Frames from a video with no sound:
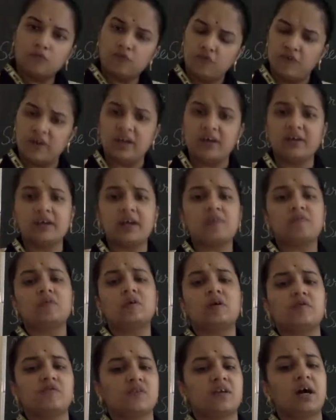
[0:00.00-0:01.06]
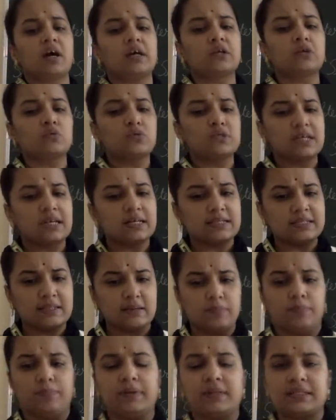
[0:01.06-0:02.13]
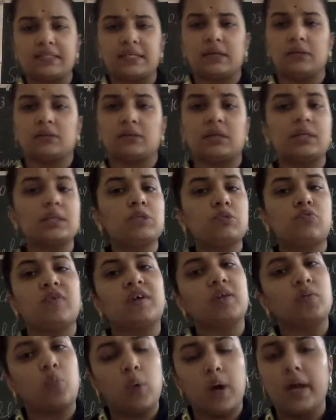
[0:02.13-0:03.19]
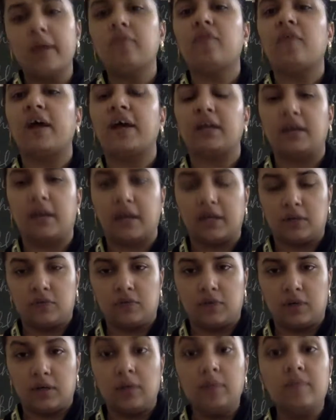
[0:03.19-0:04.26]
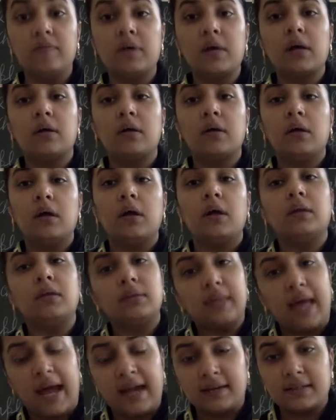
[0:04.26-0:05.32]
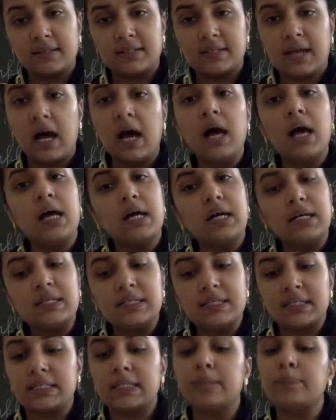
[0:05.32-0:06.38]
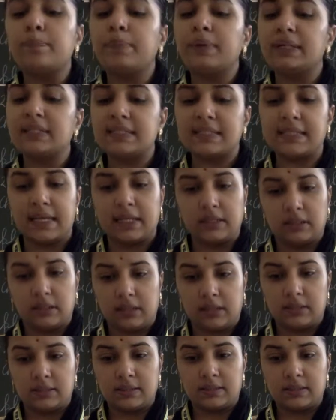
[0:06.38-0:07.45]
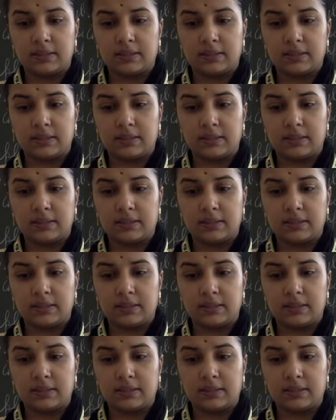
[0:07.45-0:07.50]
Wherever we are using a simple sentence with one finite verb, that is a simple sentence.